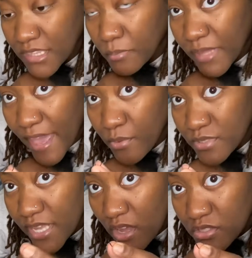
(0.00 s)
the black
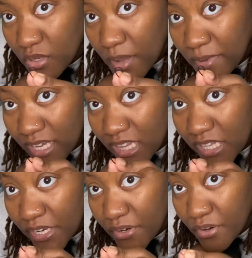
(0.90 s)
ones they also come in a
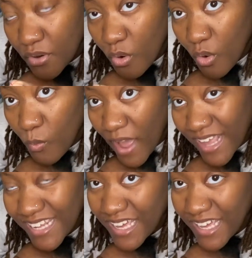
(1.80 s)
clear or white they